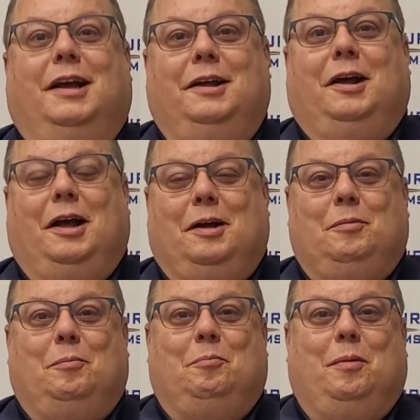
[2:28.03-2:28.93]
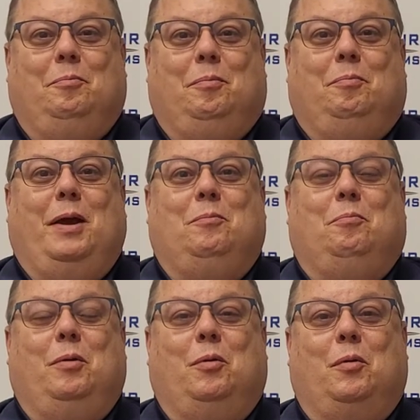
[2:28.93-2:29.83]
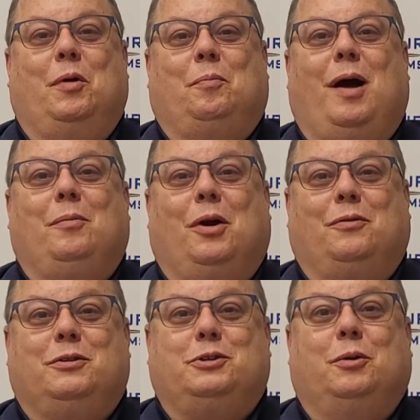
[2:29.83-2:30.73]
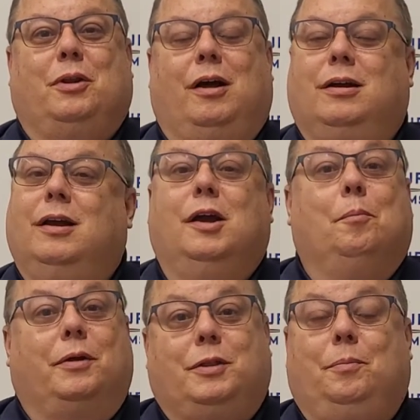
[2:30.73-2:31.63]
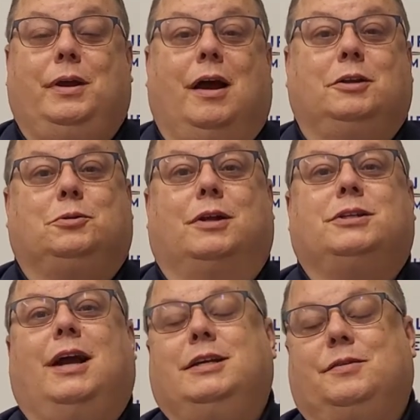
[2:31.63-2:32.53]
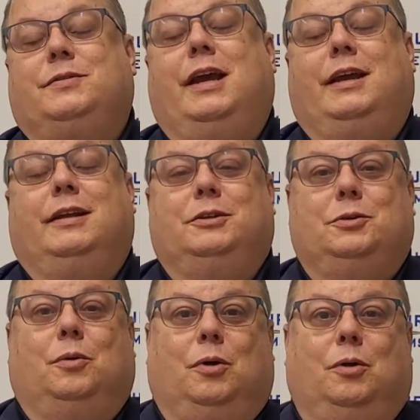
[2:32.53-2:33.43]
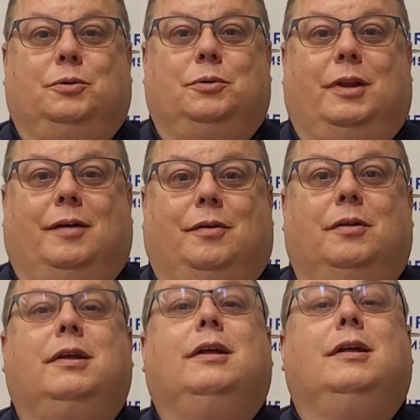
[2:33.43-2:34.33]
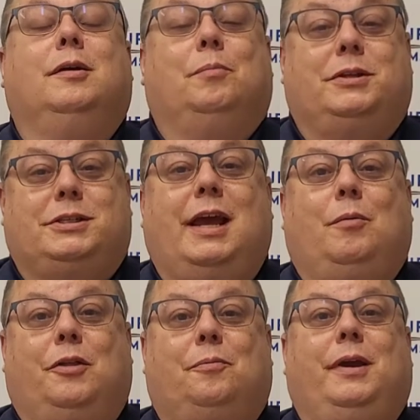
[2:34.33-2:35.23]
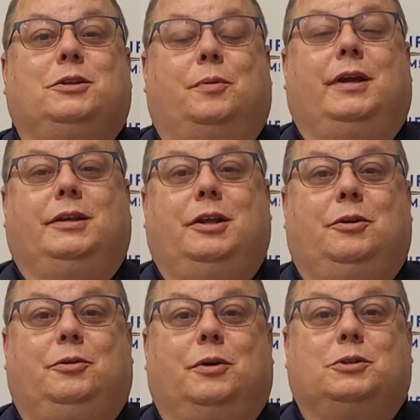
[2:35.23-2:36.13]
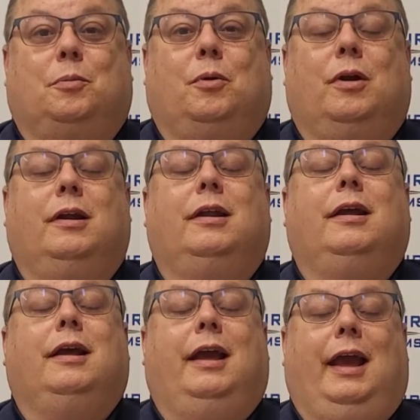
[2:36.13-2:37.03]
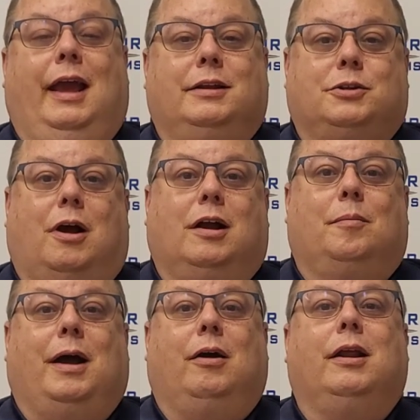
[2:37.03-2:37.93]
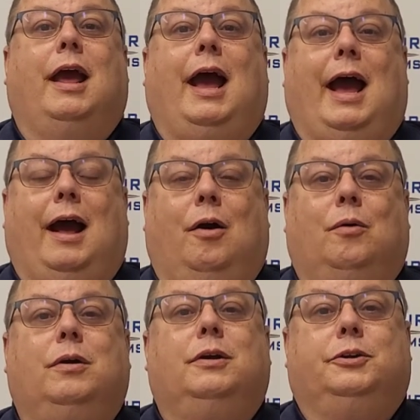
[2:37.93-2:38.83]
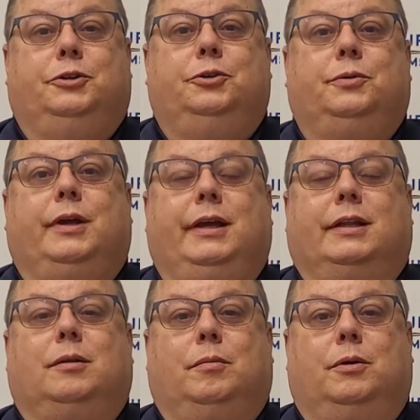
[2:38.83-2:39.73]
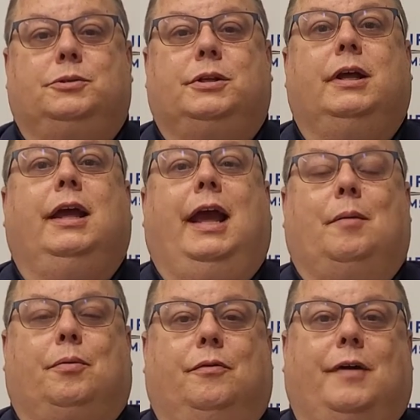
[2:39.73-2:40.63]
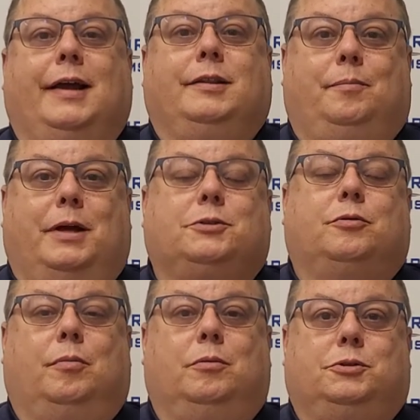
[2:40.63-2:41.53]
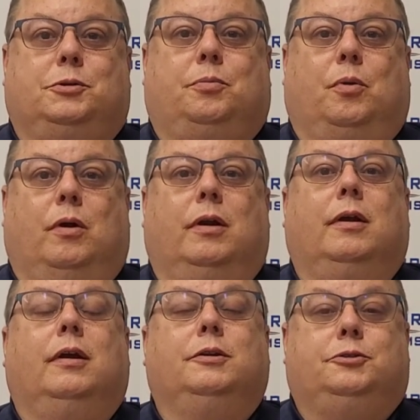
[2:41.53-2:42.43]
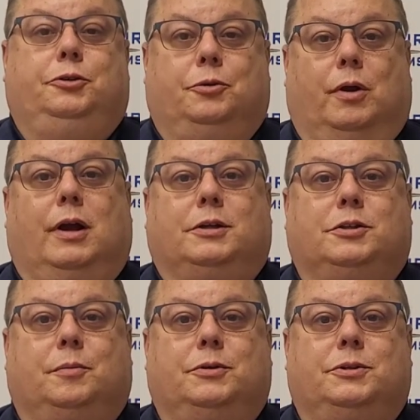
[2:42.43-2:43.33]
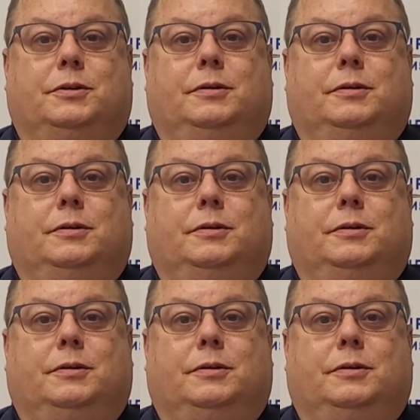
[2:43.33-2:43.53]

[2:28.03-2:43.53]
uh, been, been, we were with Bomgar for so long, but the Beyond Trust guys have taken it to a whole new level. But stay with me as we continue to explore it and talk about how you can get the most and provide the best remote support to your customers.